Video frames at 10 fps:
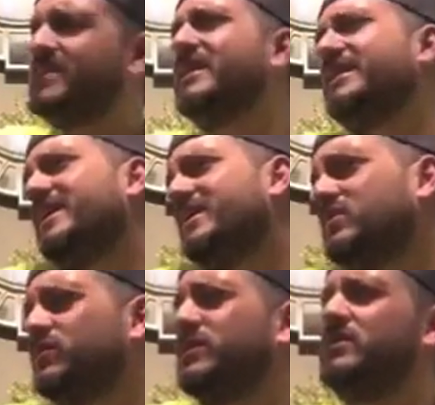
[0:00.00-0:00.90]
we
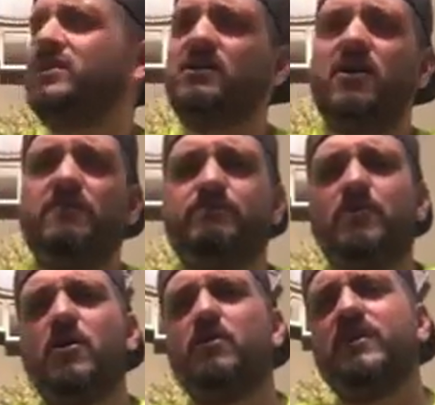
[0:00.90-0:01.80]
talk
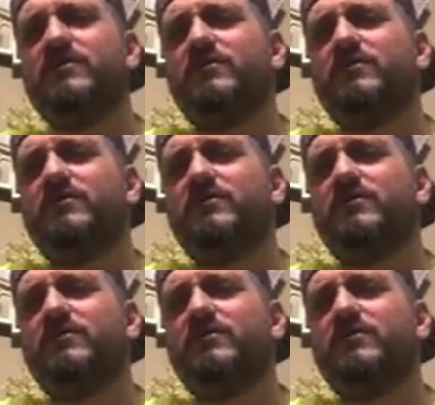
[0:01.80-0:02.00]
when we